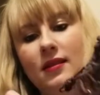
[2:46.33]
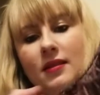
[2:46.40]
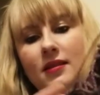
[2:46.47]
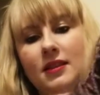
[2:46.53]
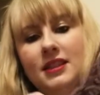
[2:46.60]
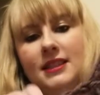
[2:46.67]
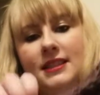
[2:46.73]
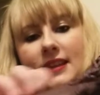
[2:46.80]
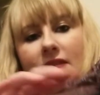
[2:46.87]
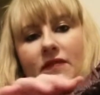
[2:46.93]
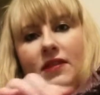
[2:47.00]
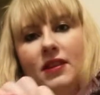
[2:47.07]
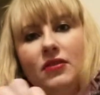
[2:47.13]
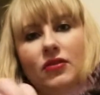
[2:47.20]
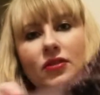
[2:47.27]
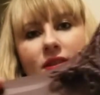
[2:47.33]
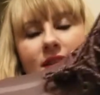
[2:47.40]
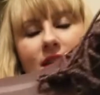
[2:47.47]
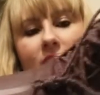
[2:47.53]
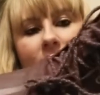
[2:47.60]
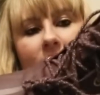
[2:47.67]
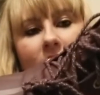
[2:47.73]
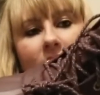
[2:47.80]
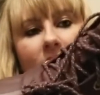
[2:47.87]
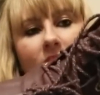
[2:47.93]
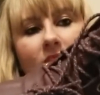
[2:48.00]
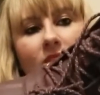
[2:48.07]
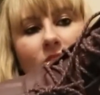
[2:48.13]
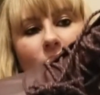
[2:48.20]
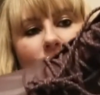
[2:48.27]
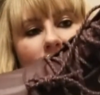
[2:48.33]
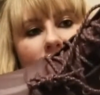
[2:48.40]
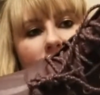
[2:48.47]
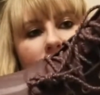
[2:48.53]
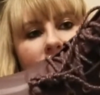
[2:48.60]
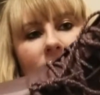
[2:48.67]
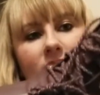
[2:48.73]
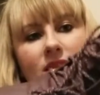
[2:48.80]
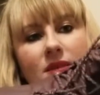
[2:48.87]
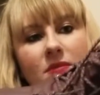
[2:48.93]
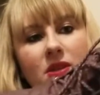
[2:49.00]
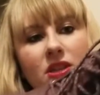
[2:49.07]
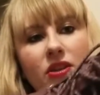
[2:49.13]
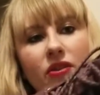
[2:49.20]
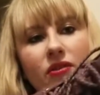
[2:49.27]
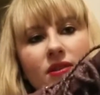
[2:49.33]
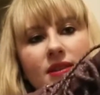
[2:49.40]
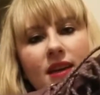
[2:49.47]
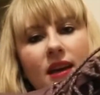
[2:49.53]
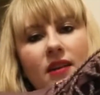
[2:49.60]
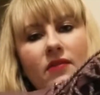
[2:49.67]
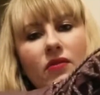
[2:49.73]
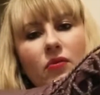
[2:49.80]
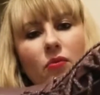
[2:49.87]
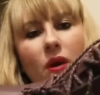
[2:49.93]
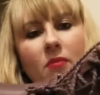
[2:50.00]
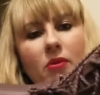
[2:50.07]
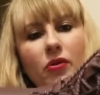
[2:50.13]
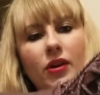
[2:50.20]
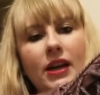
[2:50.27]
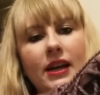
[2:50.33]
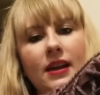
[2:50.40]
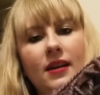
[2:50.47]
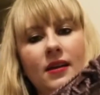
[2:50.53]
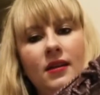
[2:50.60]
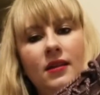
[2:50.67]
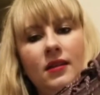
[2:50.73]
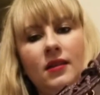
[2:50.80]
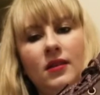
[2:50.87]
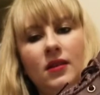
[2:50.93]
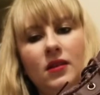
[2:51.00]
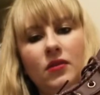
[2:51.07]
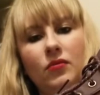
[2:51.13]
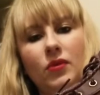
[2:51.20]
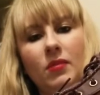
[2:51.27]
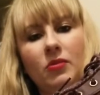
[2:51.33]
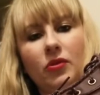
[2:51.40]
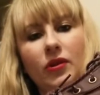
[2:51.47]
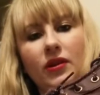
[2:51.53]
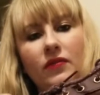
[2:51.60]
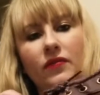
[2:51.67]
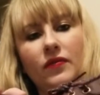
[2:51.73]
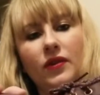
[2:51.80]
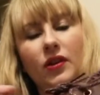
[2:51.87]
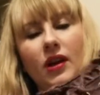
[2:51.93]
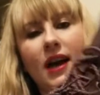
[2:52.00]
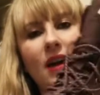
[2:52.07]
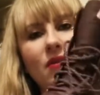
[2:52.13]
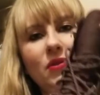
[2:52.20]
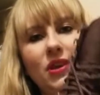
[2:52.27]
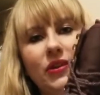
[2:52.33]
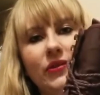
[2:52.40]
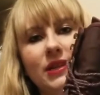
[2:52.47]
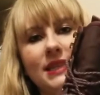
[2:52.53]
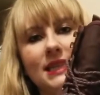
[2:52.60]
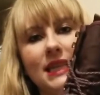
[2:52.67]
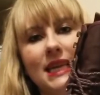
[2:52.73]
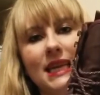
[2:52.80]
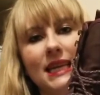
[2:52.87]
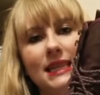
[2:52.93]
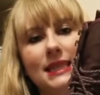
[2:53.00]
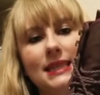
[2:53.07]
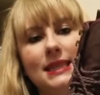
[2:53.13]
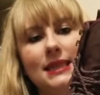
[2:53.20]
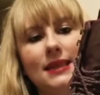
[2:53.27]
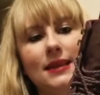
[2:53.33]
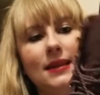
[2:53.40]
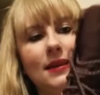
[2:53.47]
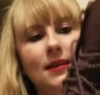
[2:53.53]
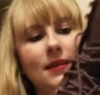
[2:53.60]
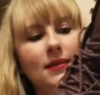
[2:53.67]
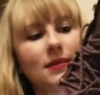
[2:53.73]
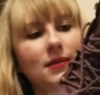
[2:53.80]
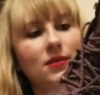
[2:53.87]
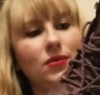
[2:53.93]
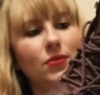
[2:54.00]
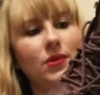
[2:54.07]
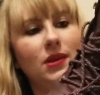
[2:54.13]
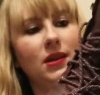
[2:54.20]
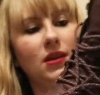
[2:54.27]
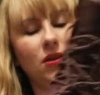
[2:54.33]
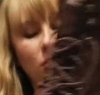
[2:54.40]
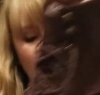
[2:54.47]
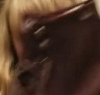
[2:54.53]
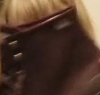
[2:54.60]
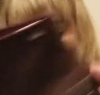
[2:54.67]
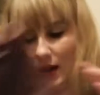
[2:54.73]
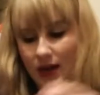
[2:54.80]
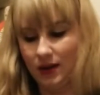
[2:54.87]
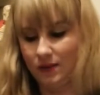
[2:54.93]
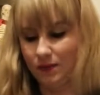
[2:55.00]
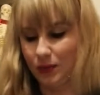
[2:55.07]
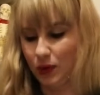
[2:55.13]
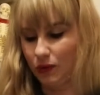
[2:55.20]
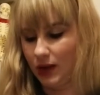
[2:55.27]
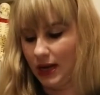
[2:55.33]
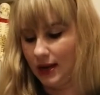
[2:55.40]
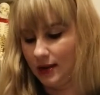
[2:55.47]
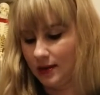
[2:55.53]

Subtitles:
This definitely looks like a water-resistant material. It's kind of a rubbery feel. How cute is this? This is a really cute rain bootie.